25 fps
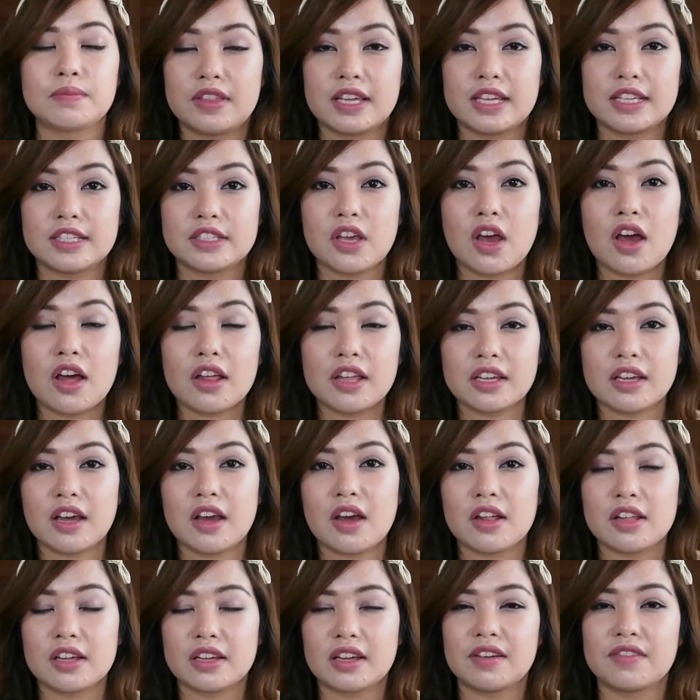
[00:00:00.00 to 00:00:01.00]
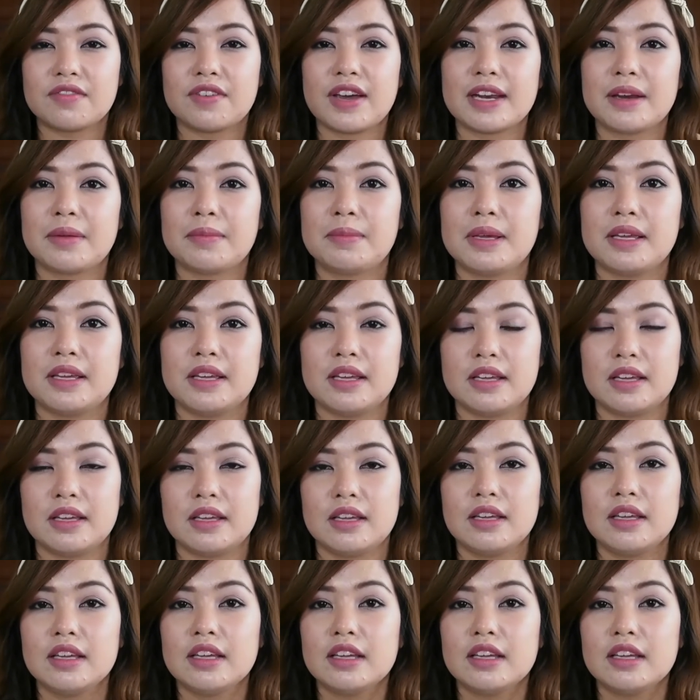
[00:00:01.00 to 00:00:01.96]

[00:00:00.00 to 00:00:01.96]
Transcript: this Holika Vitamin B,